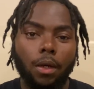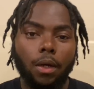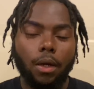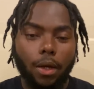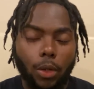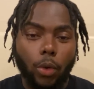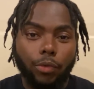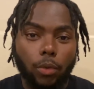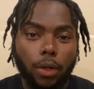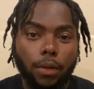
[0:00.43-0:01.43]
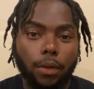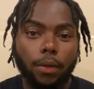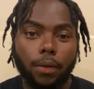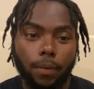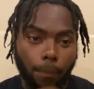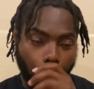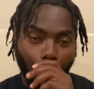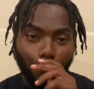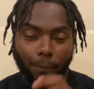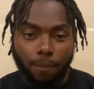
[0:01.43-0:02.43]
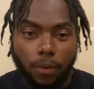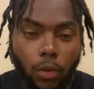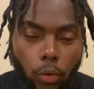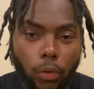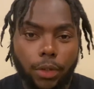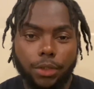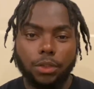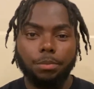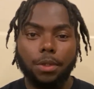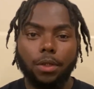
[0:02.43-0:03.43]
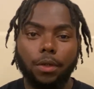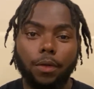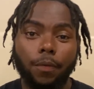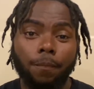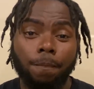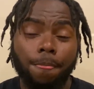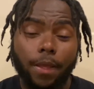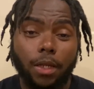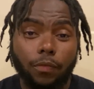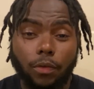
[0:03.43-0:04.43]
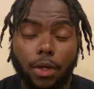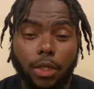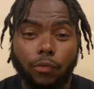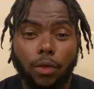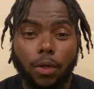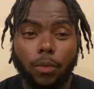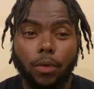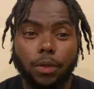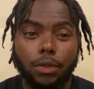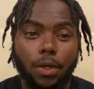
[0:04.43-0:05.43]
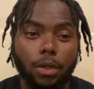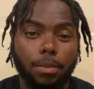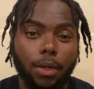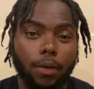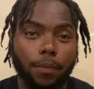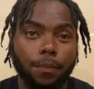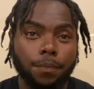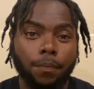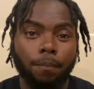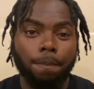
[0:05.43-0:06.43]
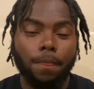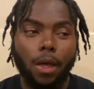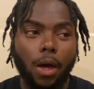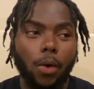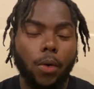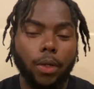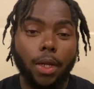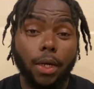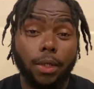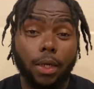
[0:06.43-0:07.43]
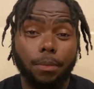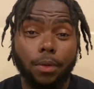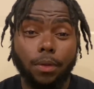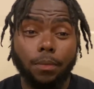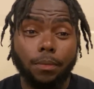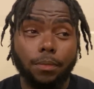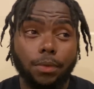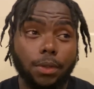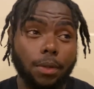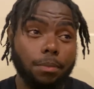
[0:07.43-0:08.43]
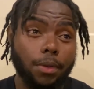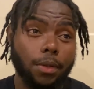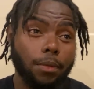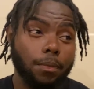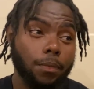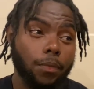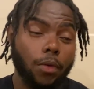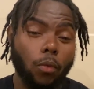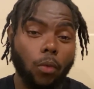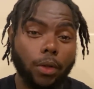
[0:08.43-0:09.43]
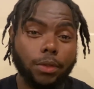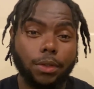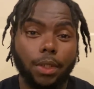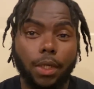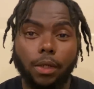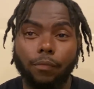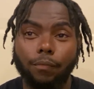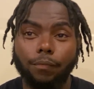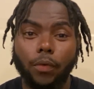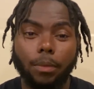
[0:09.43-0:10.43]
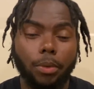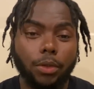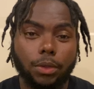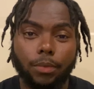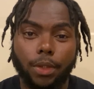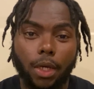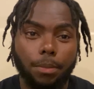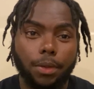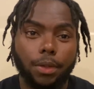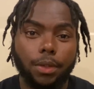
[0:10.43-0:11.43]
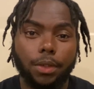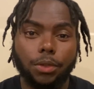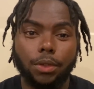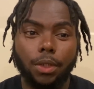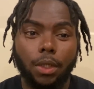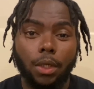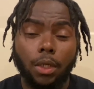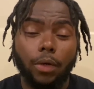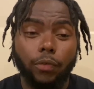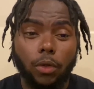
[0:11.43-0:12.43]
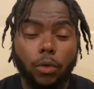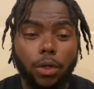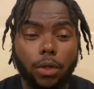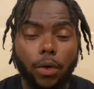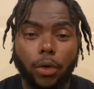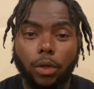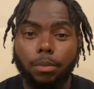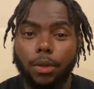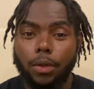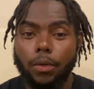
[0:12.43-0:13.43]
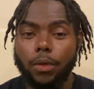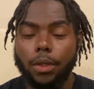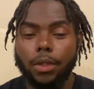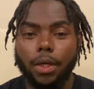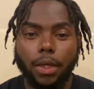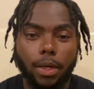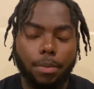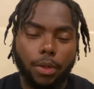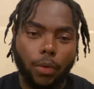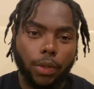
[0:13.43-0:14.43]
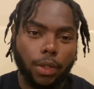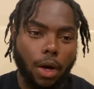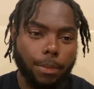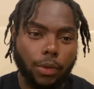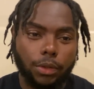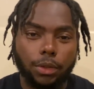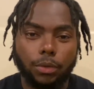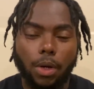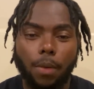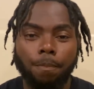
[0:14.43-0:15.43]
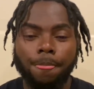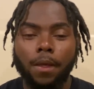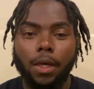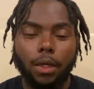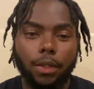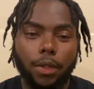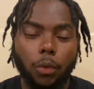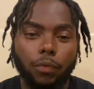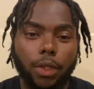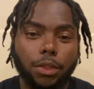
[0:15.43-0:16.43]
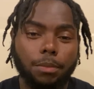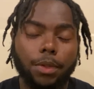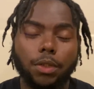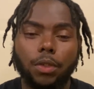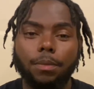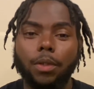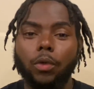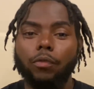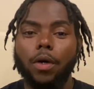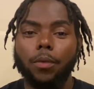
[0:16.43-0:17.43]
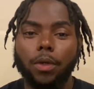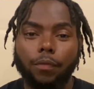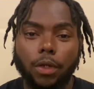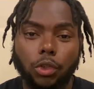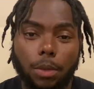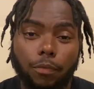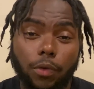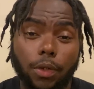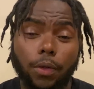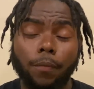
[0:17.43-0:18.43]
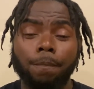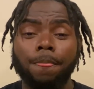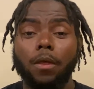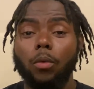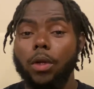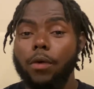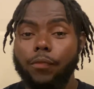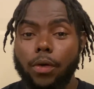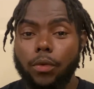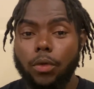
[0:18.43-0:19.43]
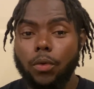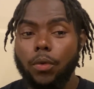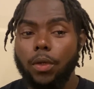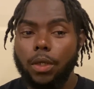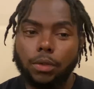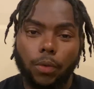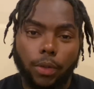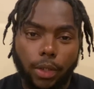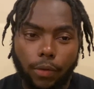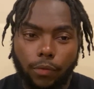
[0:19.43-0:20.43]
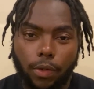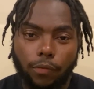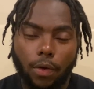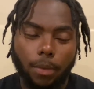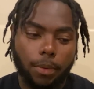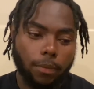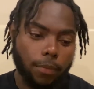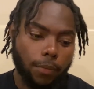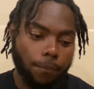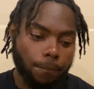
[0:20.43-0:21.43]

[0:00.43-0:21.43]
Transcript: Hello everyone, Noto Addiction speaking here, and in today's video we're going to talk about how online gambling can be the worst thing for a person with gambling addiction. If you're new here or you already been here, go and click that like button, go on and comment, on and subscribe. Click that notification bell so you'll be notified whenever I drop a video. And without further ado, let's go on and get into this topic, man.